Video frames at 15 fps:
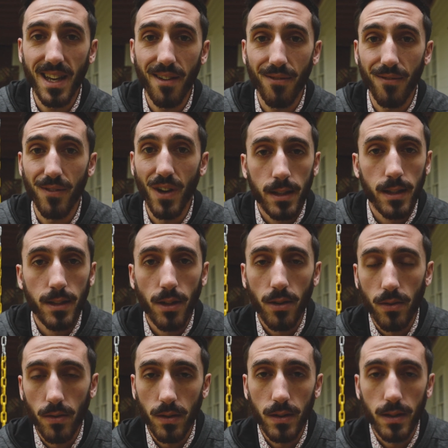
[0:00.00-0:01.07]
If you're
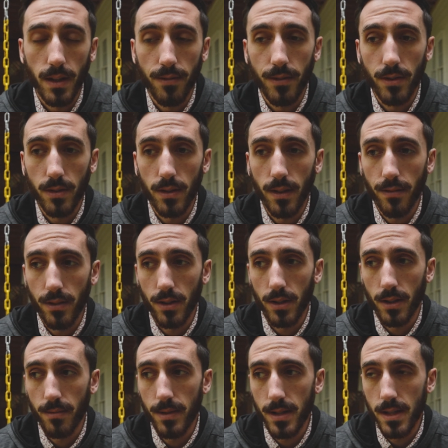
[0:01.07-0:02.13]

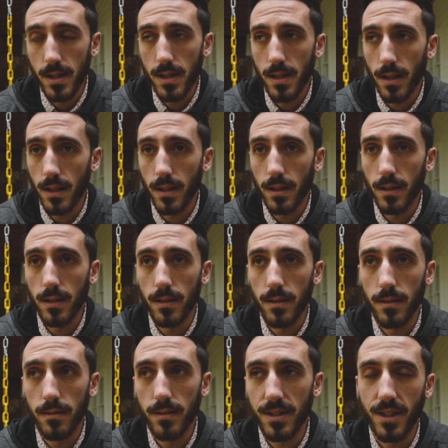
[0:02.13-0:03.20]
gonna be,
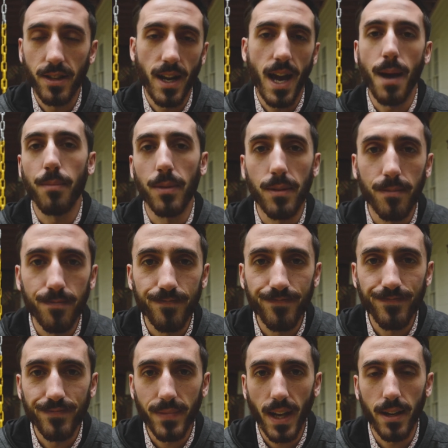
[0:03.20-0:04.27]
it's gonna happen.
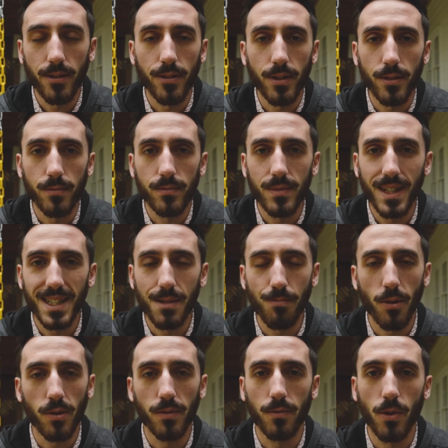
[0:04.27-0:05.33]
I don't know. It's
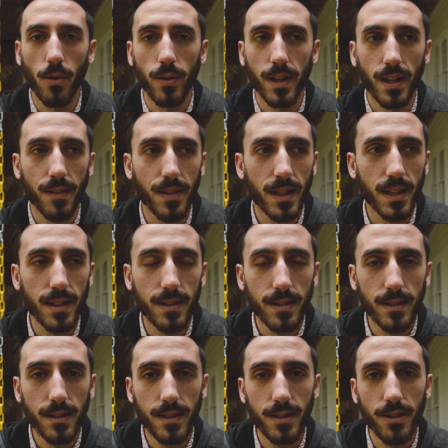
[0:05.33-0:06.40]
part of growing, I think.
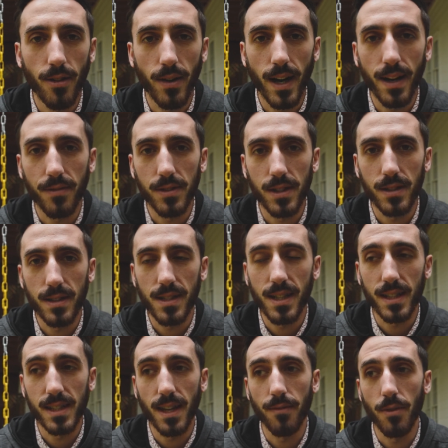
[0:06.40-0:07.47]
You don't have to
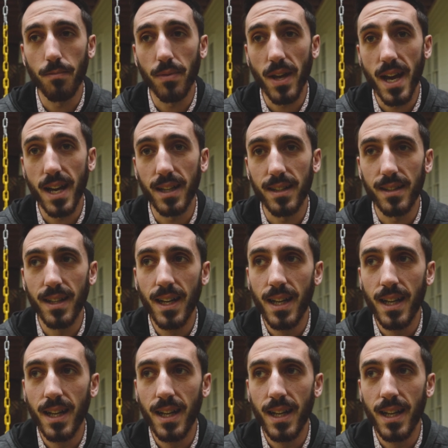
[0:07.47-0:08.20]
stick to every plan.